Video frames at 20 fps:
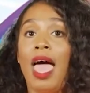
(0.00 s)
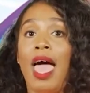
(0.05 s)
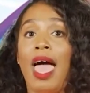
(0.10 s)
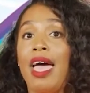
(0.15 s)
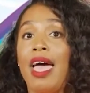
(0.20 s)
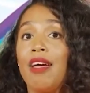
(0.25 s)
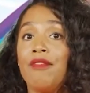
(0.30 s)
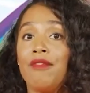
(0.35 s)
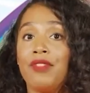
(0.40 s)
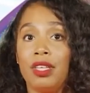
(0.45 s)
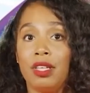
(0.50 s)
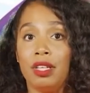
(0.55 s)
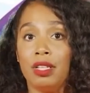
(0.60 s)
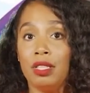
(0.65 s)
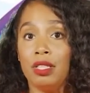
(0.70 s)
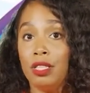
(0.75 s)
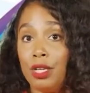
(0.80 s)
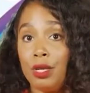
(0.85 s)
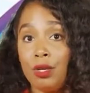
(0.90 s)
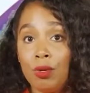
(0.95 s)
have
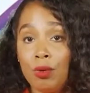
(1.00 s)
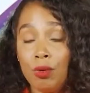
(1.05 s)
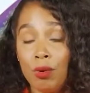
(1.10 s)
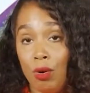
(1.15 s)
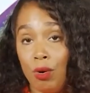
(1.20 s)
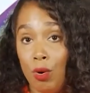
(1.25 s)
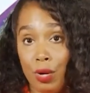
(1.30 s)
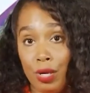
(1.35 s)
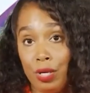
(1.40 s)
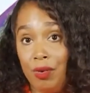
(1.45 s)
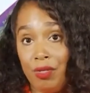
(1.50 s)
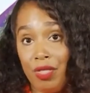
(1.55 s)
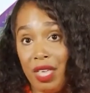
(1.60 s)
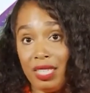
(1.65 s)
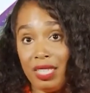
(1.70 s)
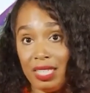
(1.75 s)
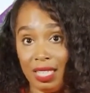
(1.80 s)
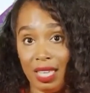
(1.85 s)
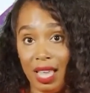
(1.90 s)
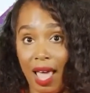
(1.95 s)
the little oil
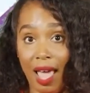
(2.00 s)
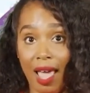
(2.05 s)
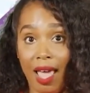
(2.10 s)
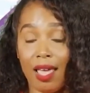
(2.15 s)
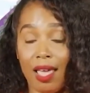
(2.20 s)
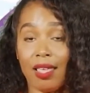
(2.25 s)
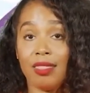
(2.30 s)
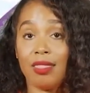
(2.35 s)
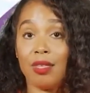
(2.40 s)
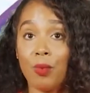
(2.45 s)
that she had.